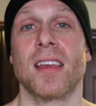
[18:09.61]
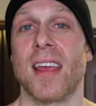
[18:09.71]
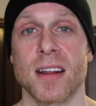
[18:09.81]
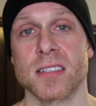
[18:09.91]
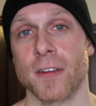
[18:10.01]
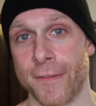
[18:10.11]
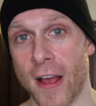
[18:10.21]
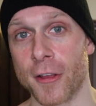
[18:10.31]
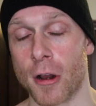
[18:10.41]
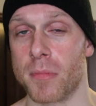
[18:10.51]
getting to
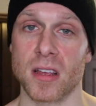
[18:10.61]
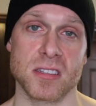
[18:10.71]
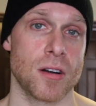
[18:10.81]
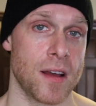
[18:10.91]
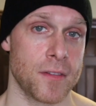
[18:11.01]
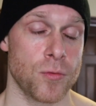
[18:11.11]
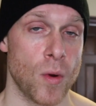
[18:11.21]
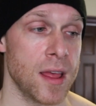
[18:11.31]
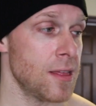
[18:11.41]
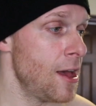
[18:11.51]
failure because you don't have enough
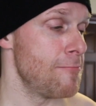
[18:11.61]
weight,